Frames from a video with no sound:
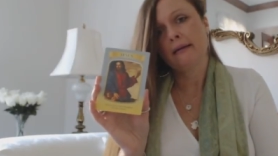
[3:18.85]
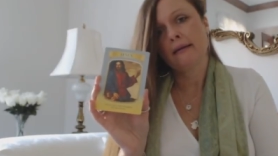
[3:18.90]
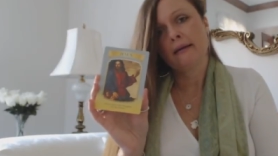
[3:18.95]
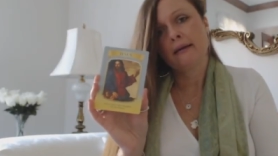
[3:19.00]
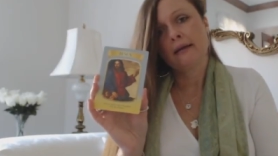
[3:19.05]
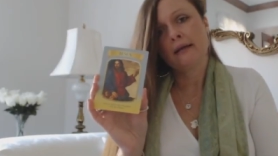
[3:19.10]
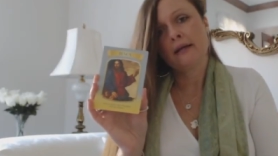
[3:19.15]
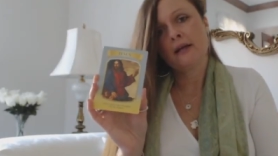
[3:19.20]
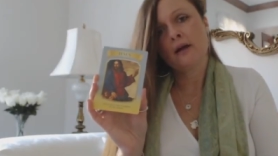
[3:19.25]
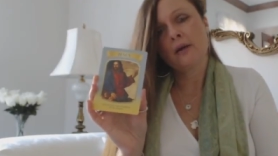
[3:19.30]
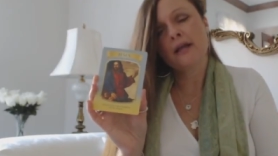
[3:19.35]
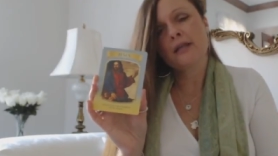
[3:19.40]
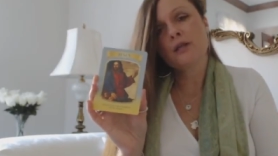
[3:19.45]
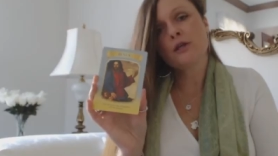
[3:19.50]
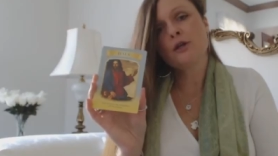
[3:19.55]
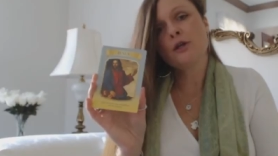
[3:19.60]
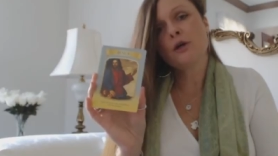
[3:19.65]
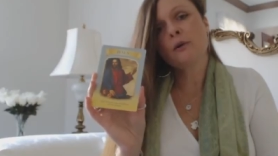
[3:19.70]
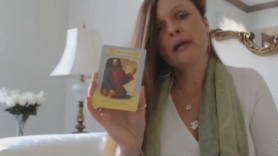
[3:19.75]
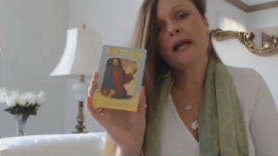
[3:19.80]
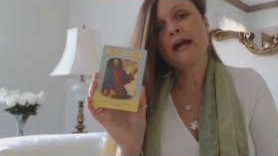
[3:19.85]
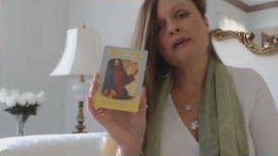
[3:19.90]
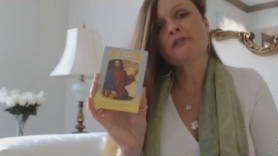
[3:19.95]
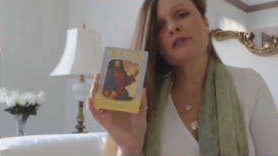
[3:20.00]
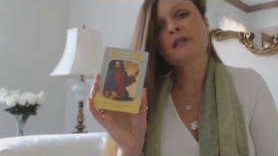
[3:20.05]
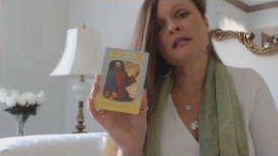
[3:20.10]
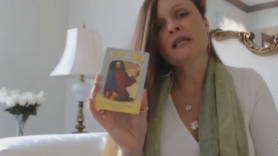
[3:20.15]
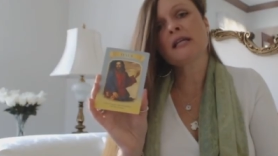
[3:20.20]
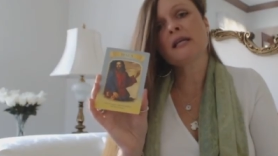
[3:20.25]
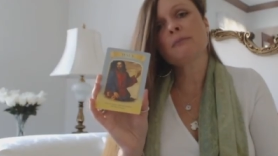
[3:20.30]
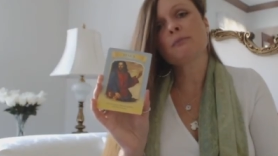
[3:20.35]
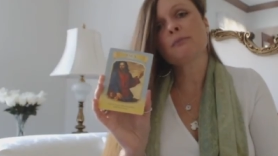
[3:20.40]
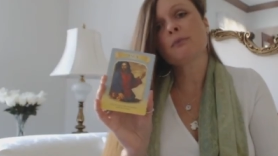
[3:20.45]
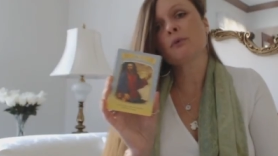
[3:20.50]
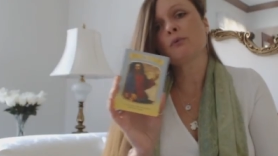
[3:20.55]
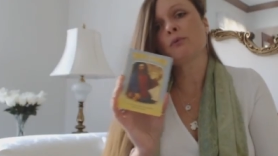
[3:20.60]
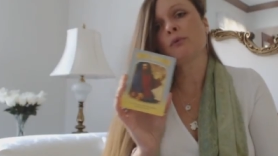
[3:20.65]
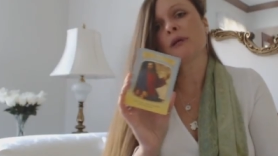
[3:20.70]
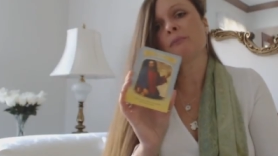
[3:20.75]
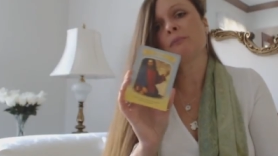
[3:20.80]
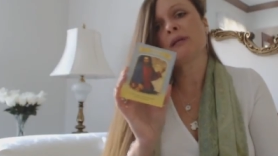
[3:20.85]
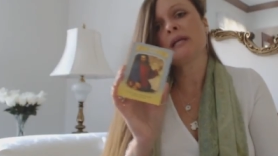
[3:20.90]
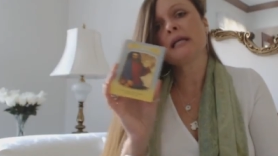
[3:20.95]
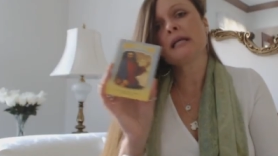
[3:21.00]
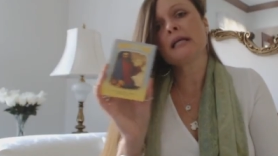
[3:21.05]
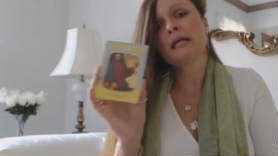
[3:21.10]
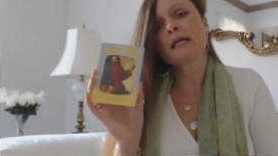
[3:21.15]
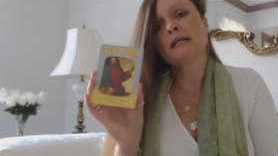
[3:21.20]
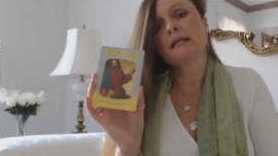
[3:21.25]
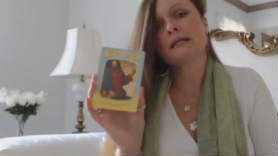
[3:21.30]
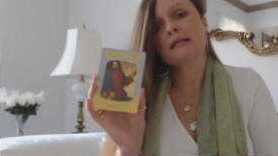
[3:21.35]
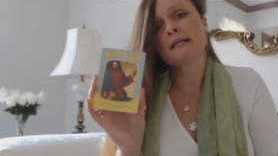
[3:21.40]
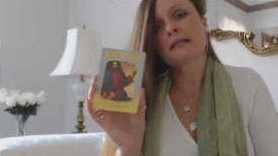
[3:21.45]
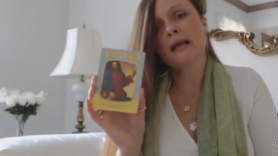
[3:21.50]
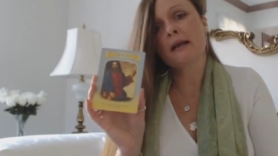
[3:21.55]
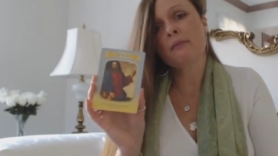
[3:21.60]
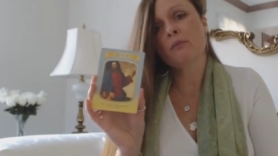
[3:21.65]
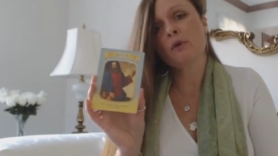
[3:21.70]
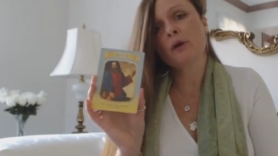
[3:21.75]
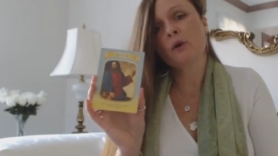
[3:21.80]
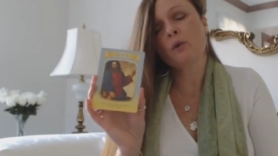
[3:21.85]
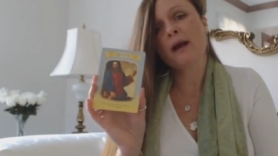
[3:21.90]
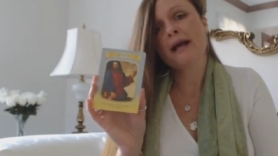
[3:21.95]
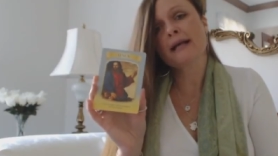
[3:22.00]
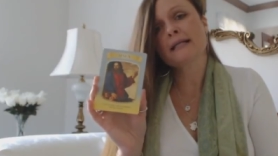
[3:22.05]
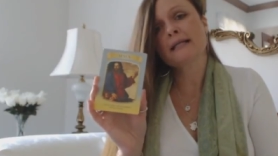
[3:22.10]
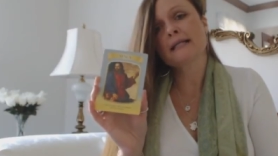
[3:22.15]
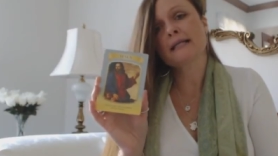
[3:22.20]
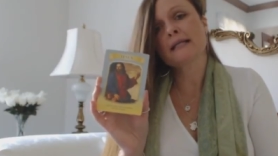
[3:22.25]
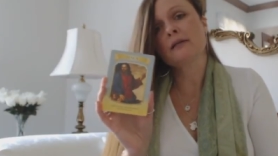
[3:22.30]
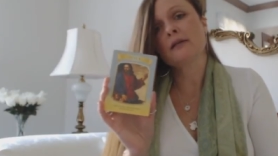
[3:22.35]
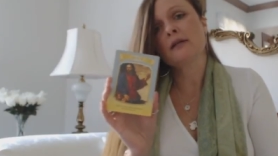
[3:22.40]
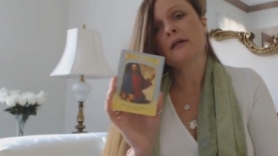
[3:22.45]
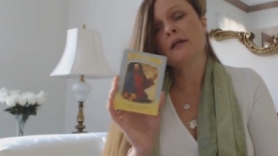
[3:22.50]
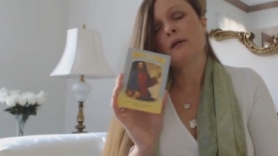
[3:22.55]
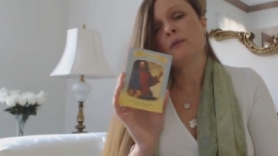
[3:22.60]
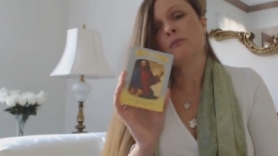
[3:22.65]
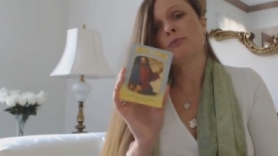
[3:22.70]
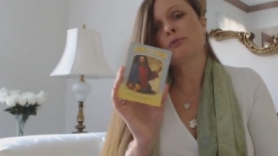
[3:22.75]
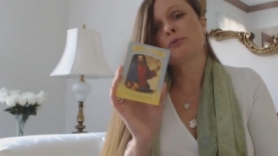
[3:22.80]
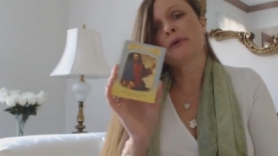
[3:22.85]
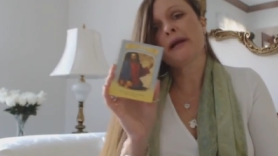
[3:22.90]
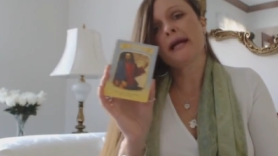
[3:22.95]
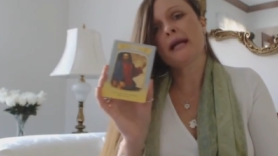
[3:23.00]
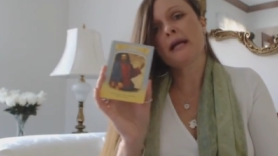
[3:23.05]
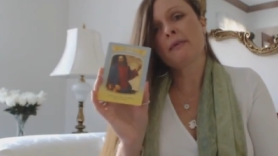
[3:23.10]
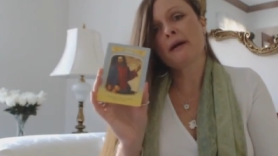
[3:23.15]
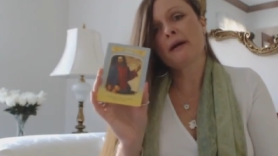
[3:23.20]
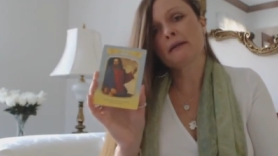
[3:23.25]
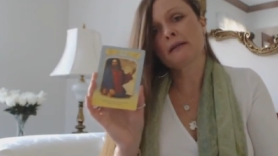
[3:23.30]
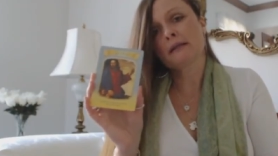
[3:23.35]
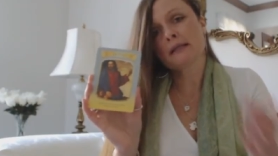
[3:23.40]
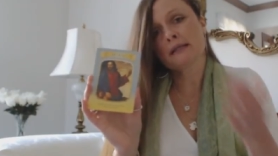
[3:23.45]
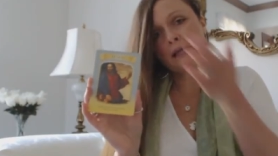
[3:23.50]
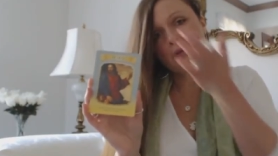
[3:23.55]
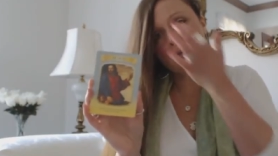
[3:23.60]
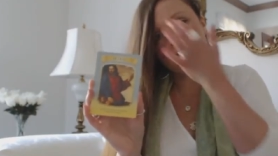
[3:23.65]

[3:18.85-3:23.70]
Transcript: You know, and you don't have to keep repeating the same request and praying about the same